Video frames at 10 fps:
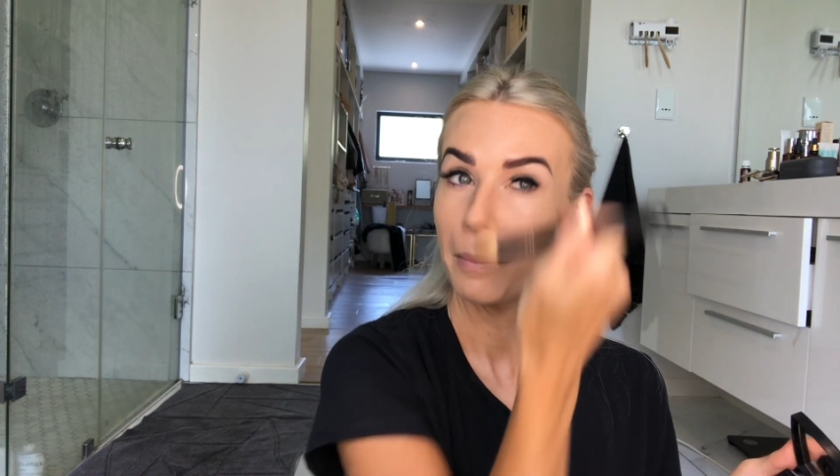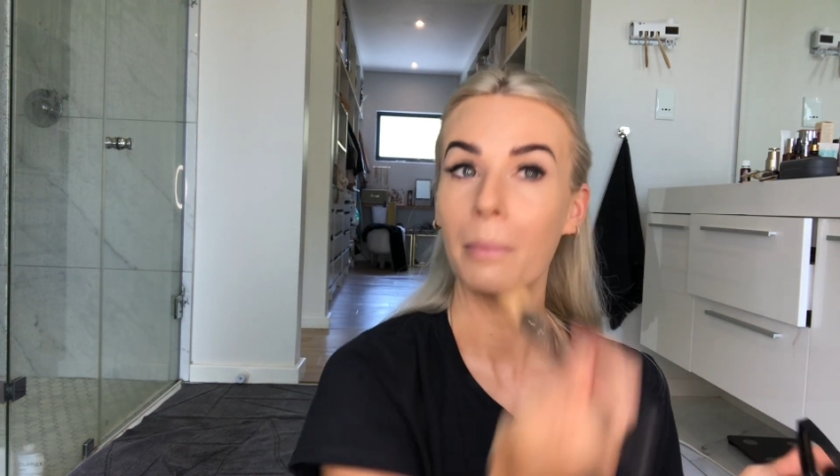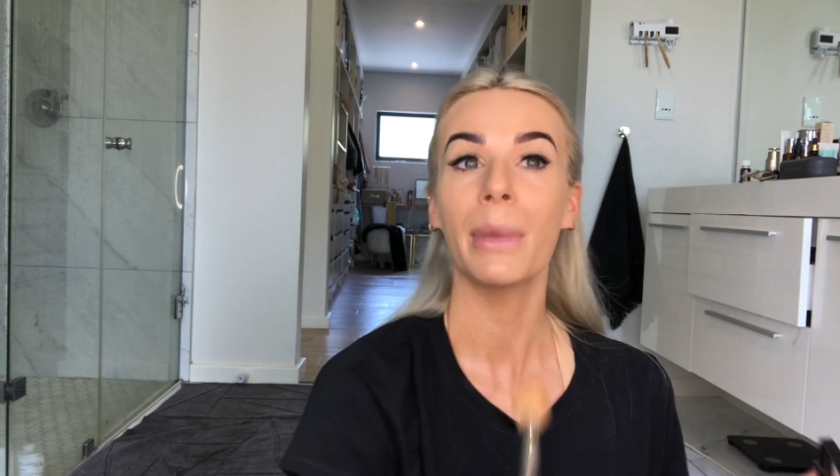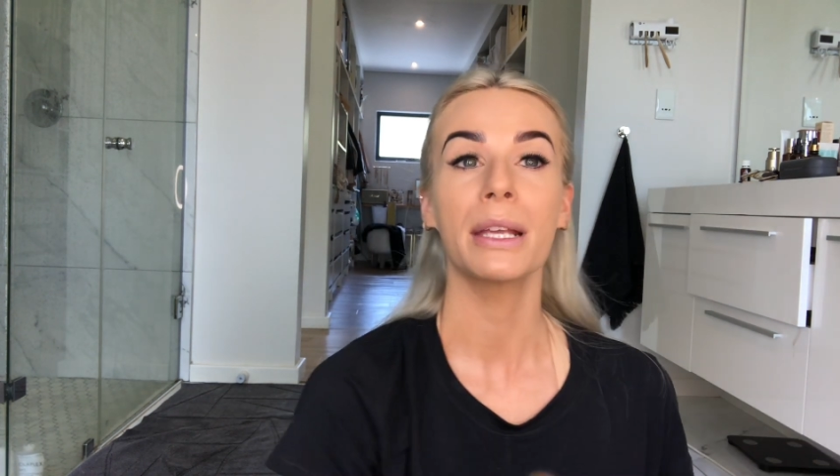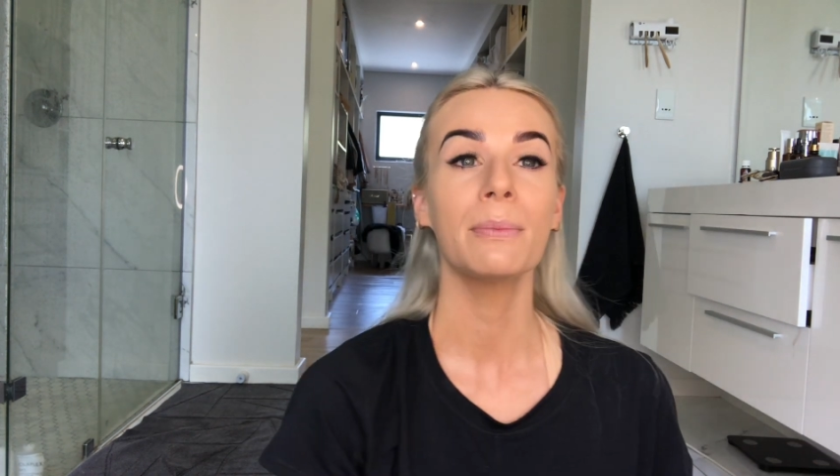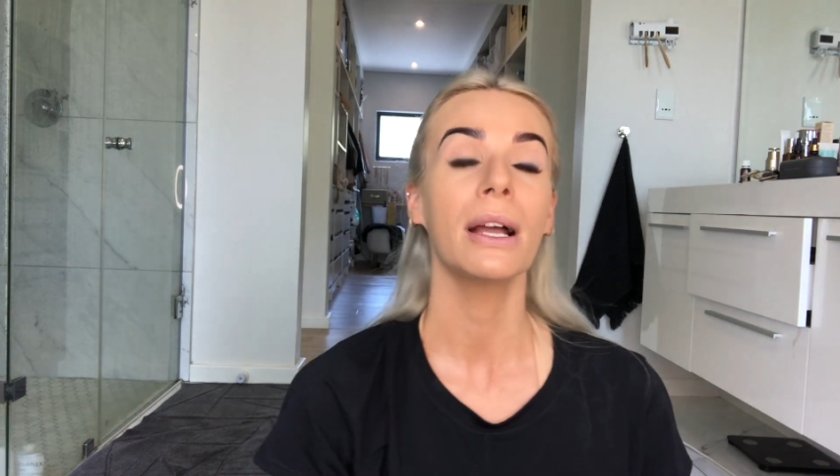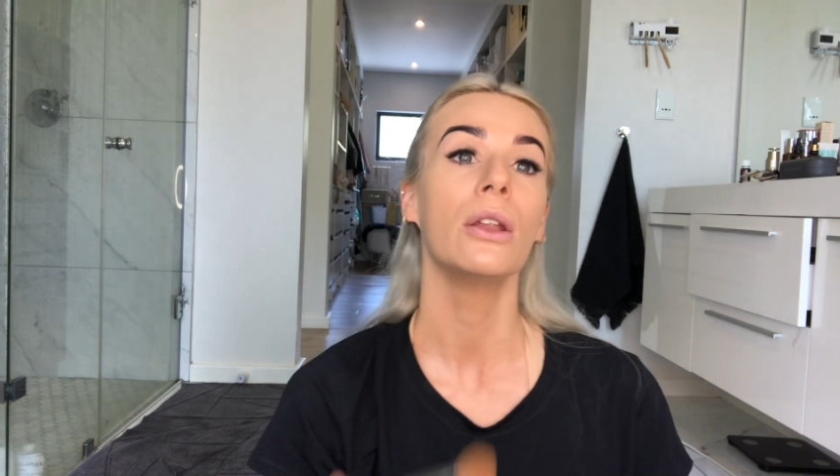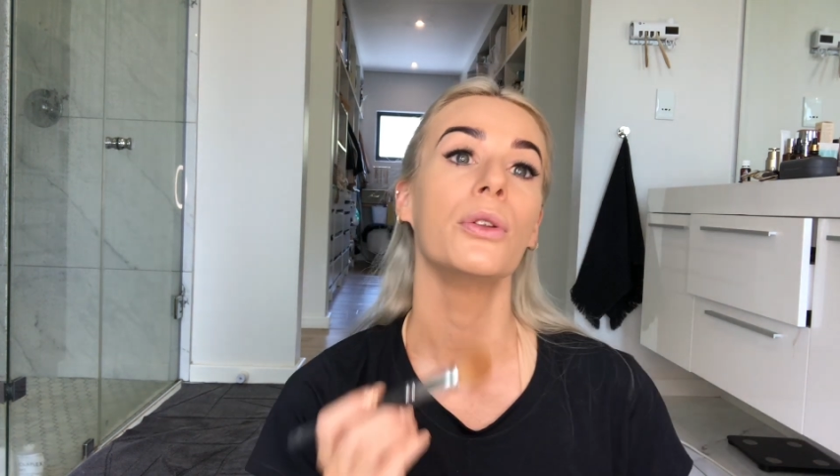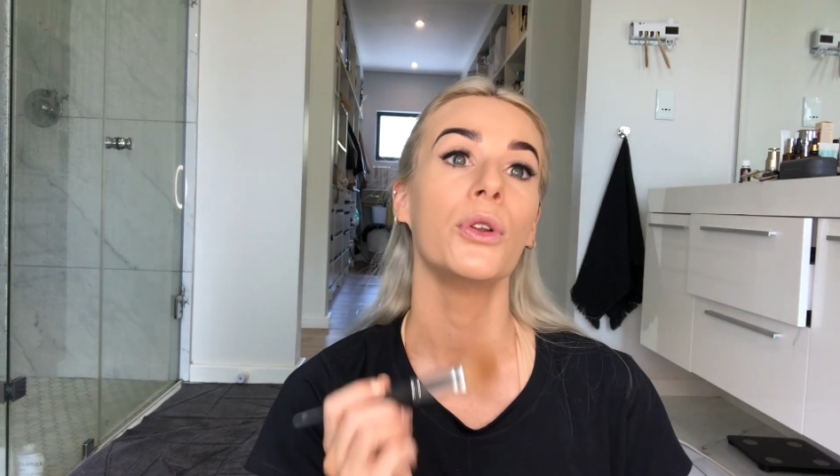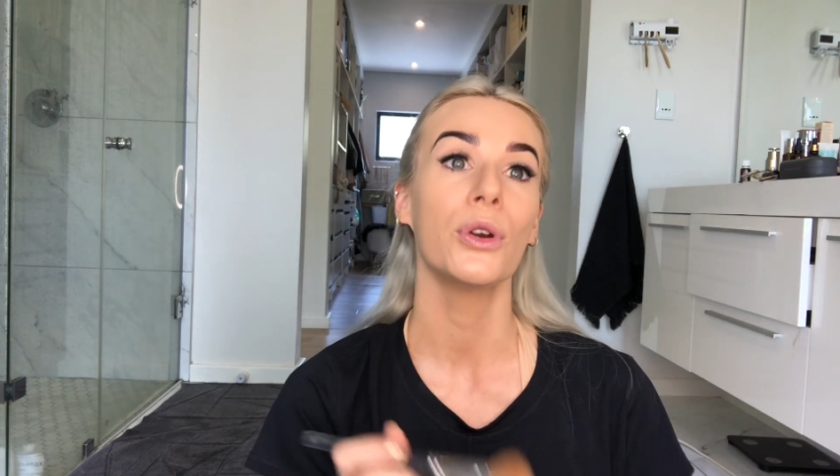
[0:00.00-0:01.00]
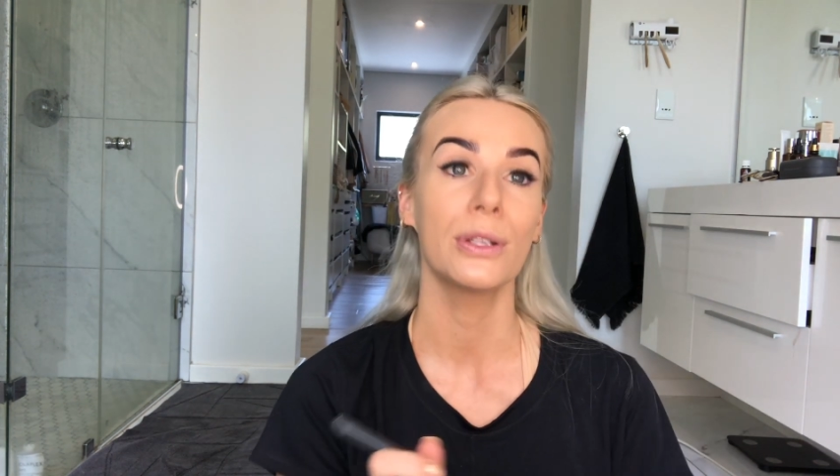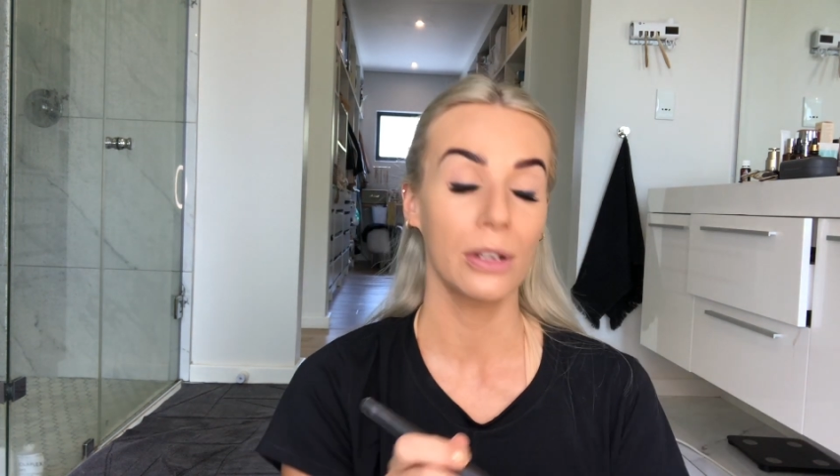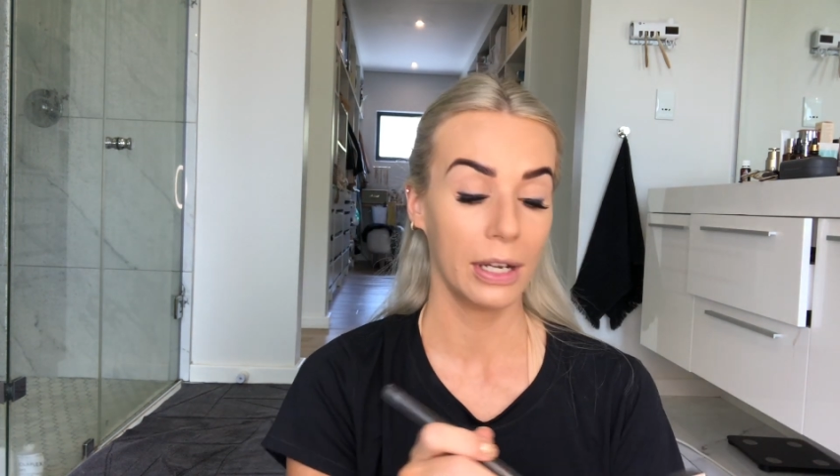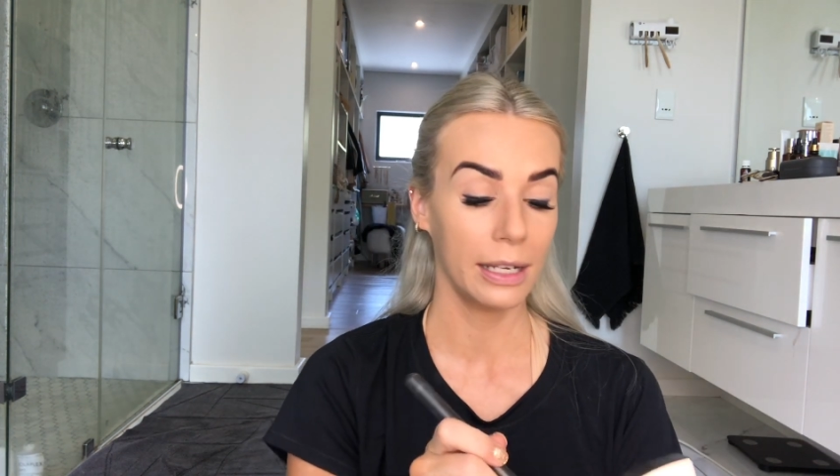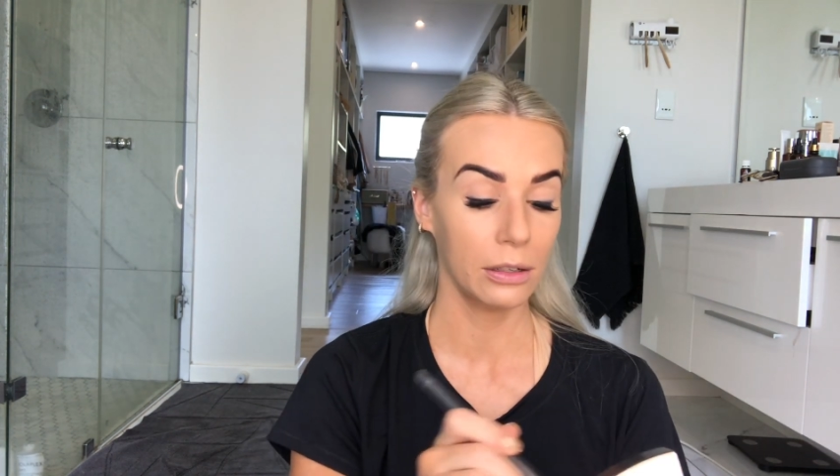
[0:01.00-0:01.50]
makes my nose
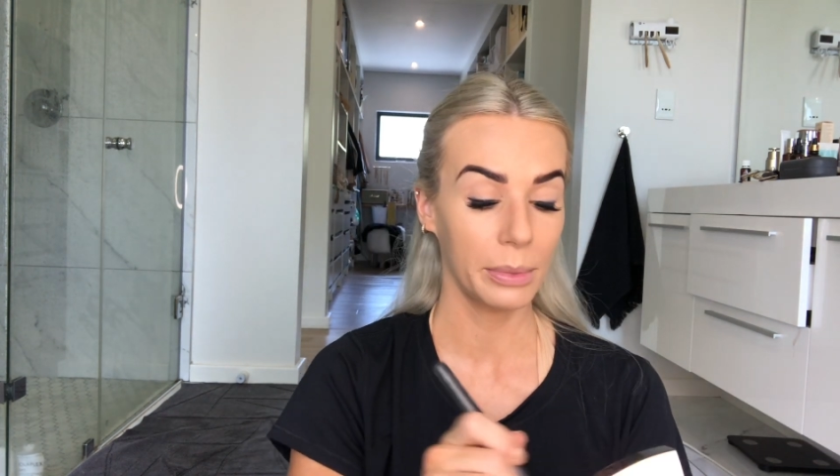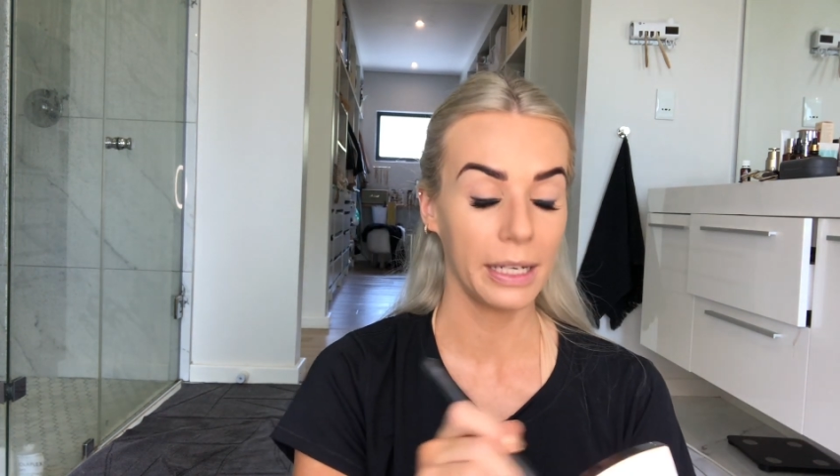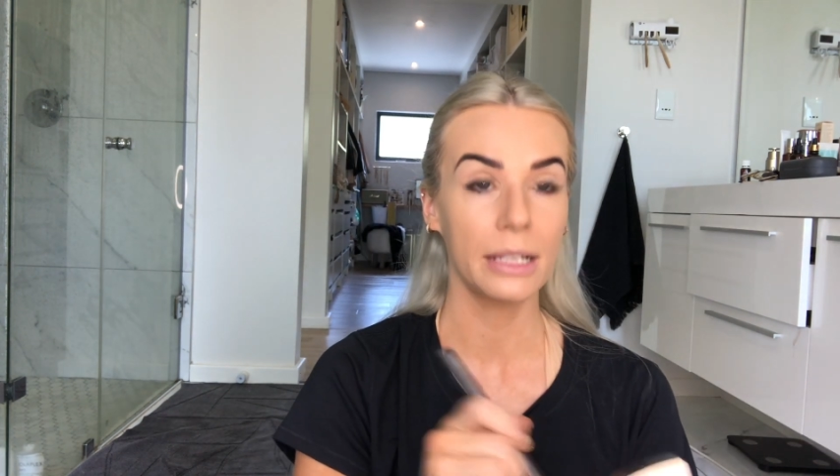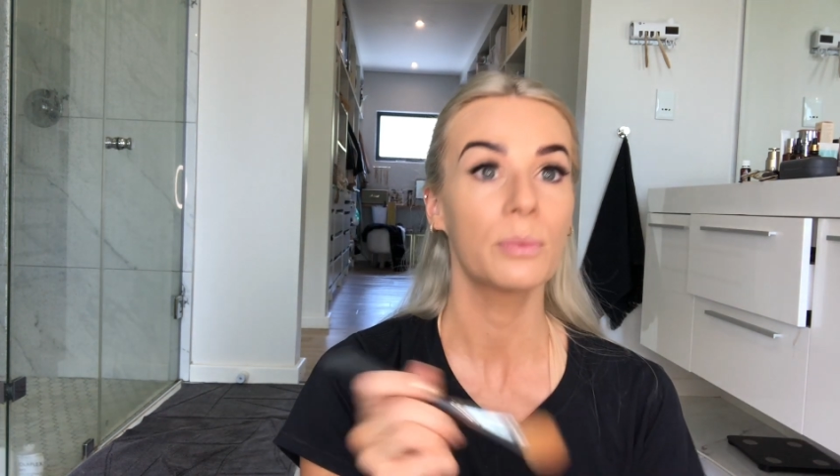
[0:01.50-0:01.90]
look a little bit less